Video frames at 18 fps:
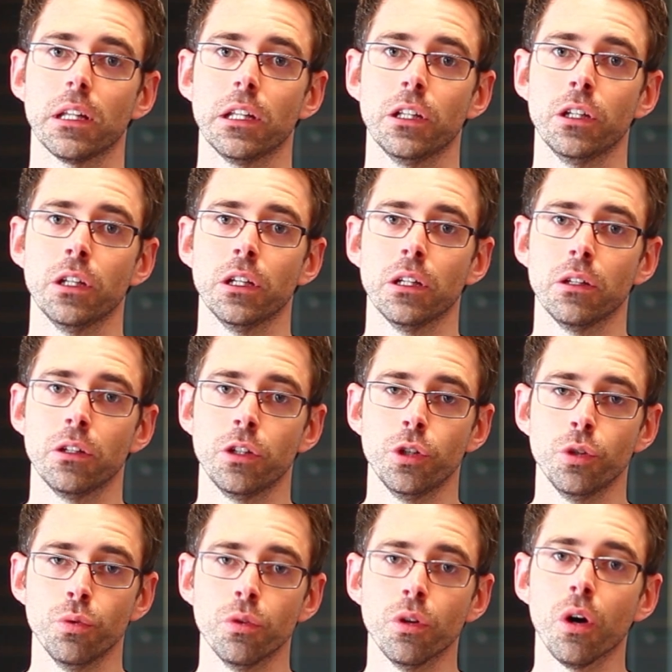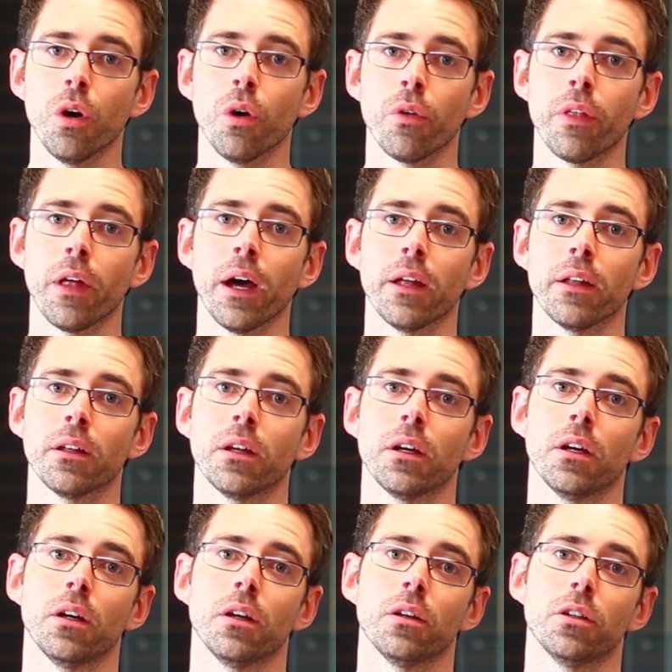you know that
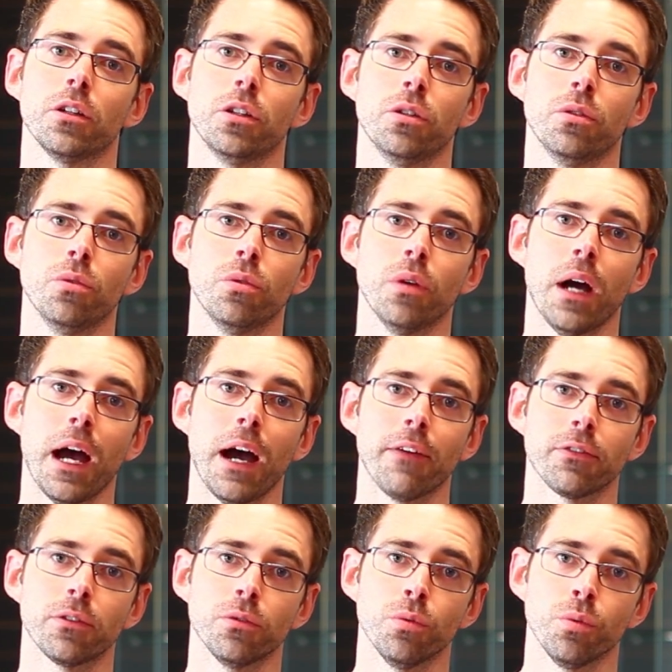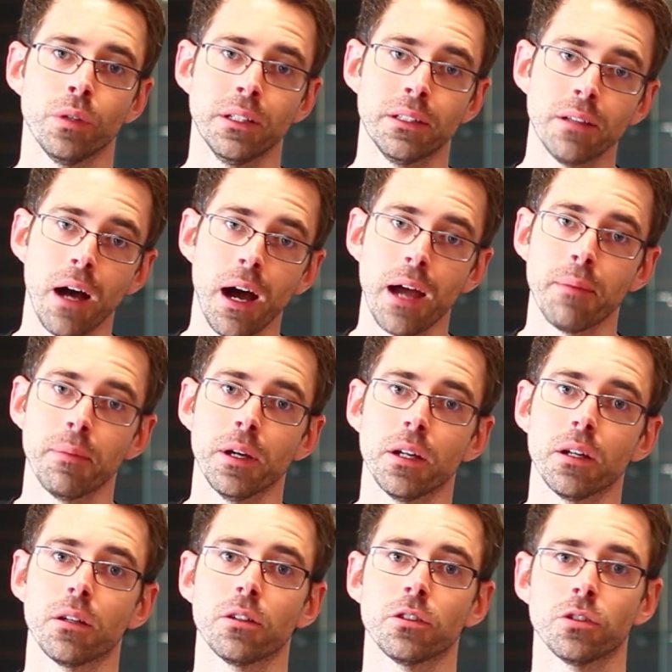you have to retime
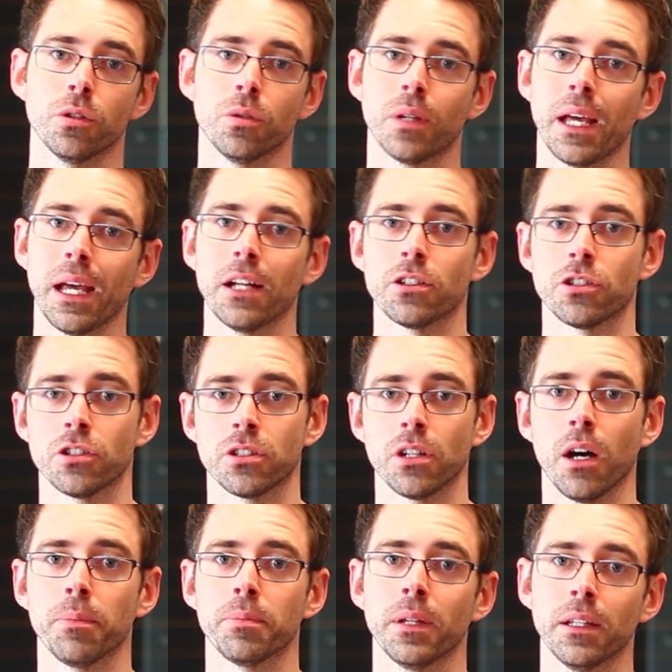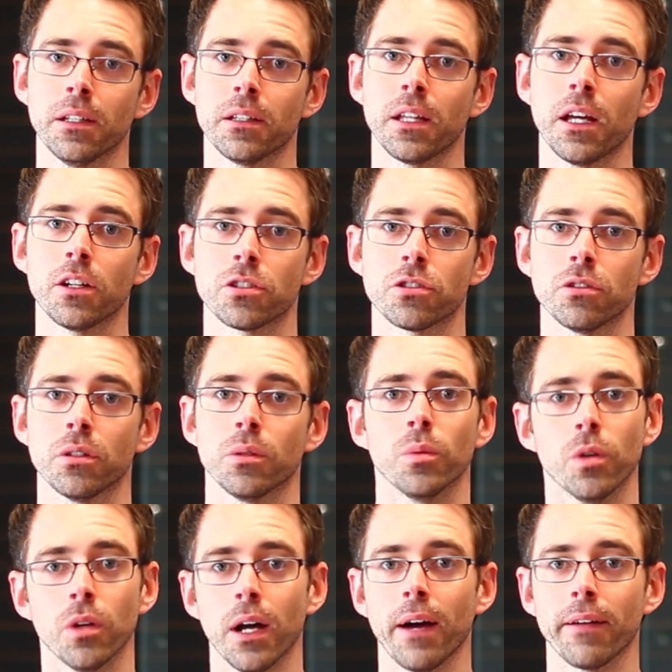it. So you can't just update the tensioner, it
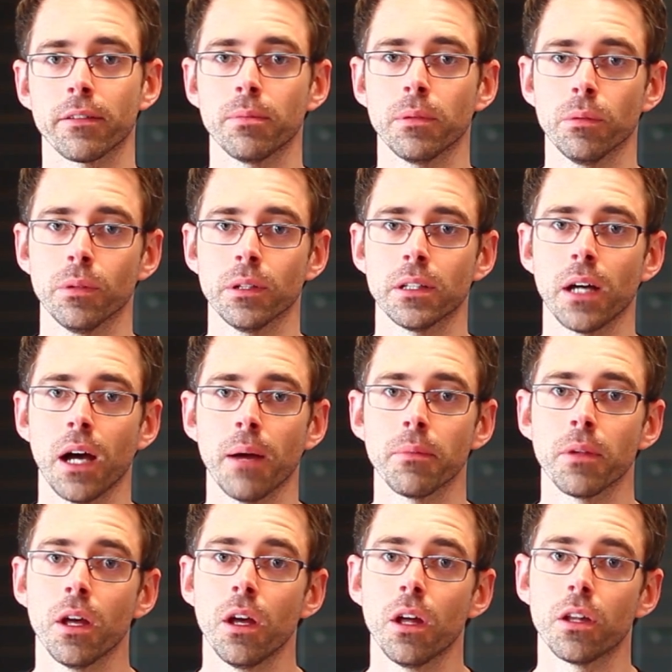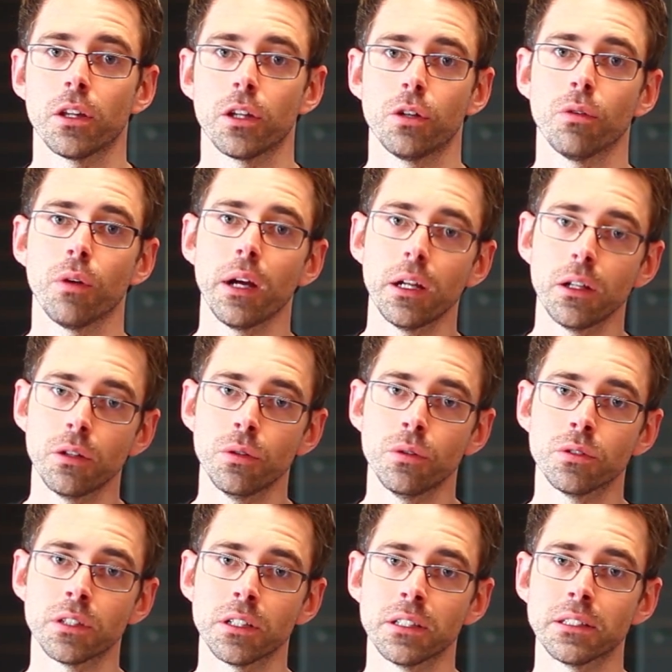will have to be retimed. The great
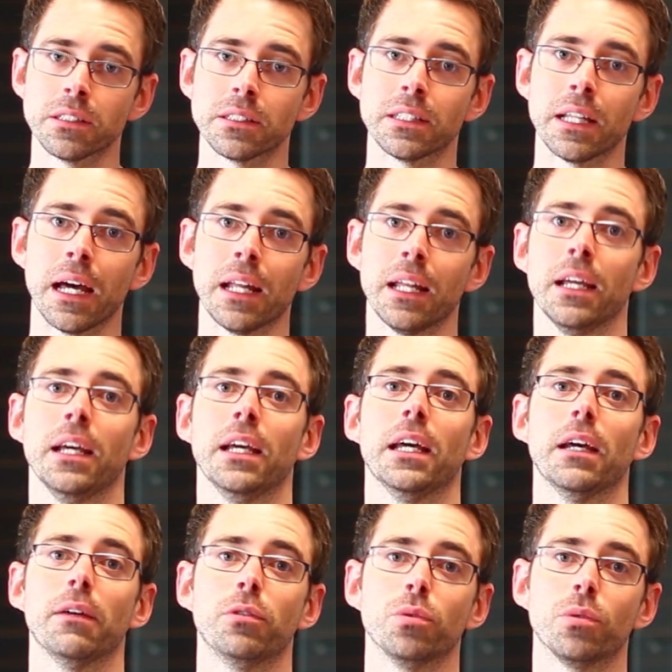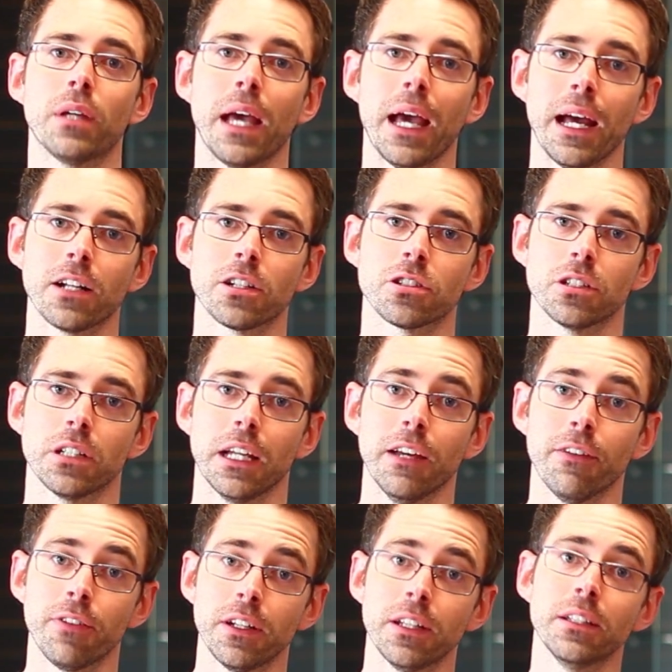news is that if
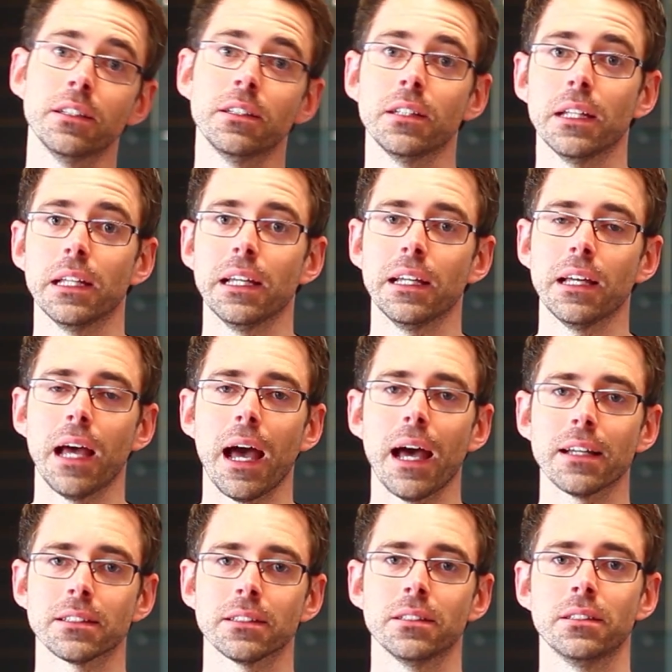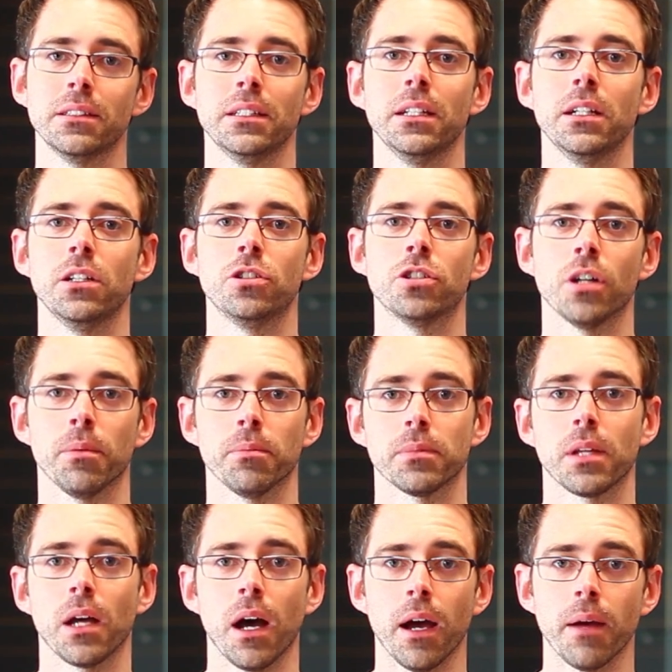it has indeed
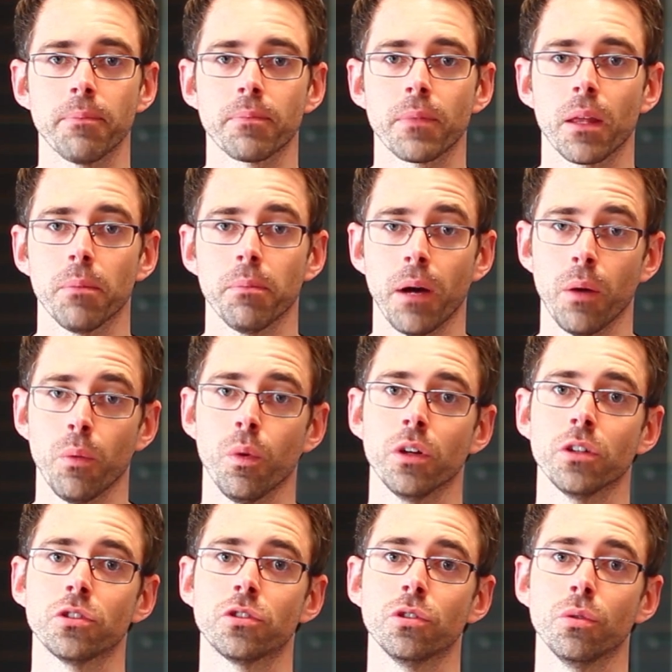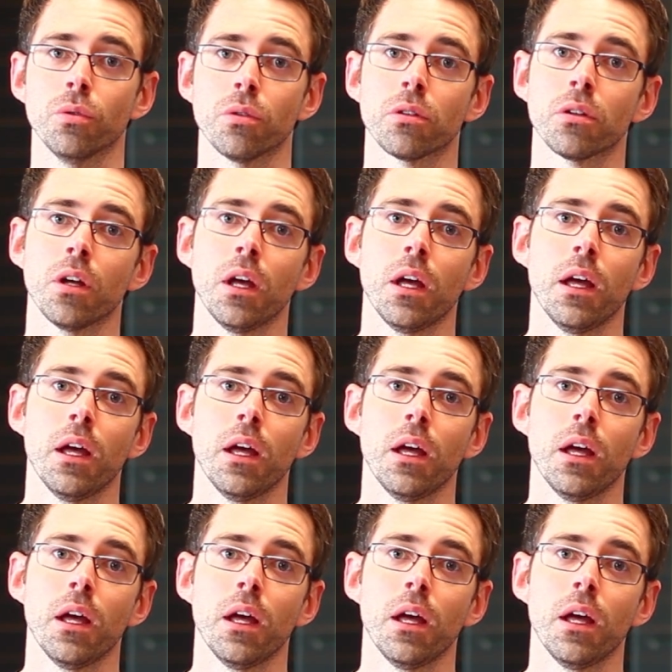jumped time by one tooth,